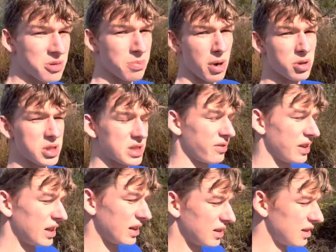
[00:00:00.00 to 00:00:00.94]
most of
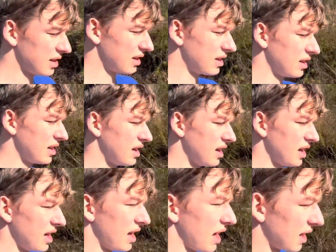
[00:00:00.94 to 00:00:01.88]
it
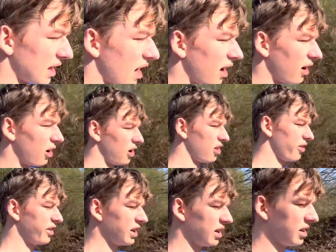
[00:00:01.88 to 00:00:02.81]
and not all of
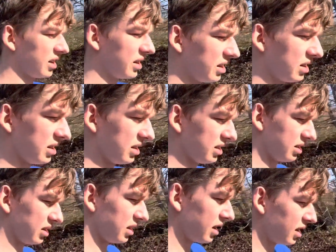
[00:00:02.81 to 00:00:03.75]
it,
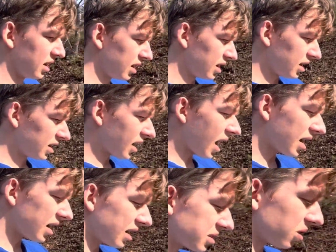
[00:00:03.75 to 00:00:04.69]

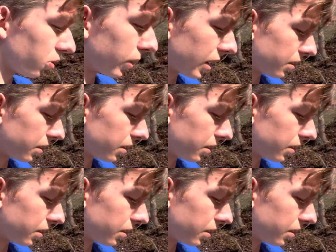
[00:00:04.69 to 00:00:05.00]
that's a win,